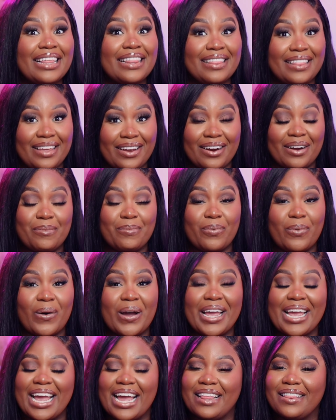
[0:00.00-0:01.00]
they're on
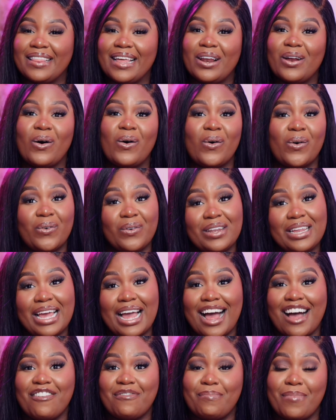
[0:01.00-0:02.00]
point. And they don't only
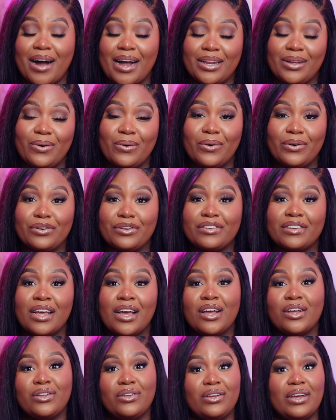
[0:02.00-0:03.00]
have body oils,
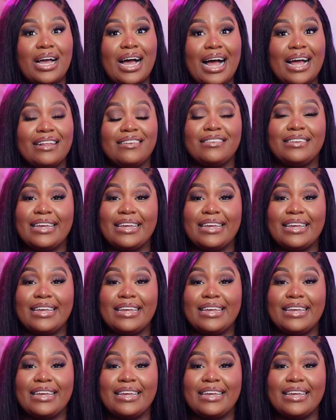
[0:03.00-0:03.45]
you guys.